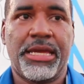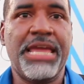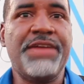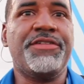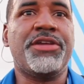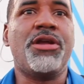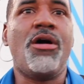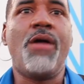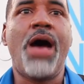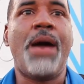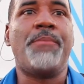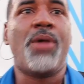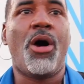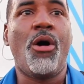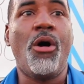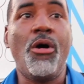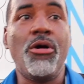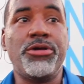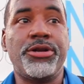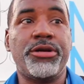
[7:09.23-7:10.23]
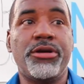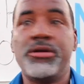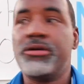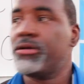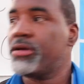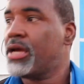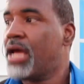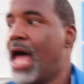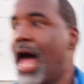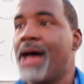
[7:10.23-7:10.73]
Even though I'm
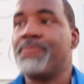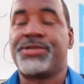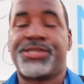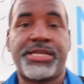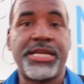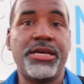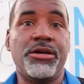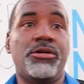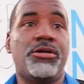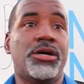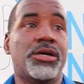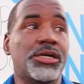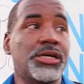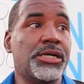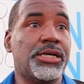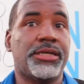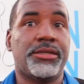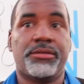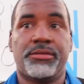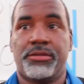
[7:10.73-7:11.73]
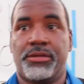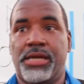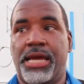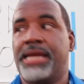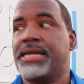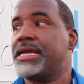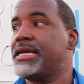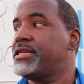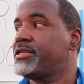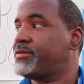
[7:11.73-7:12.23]
older, I'm still hood,
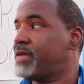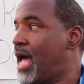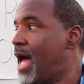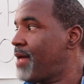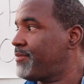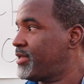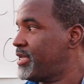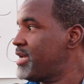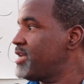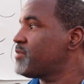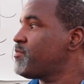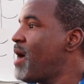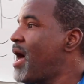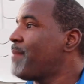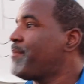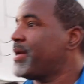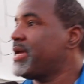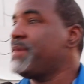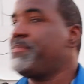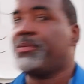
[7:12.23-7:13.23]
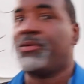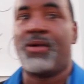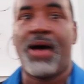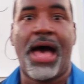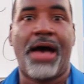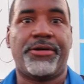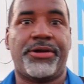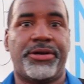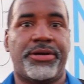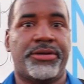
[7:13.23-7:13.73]
and these my people
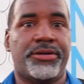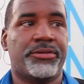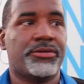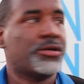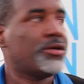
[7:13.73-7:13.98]
out here.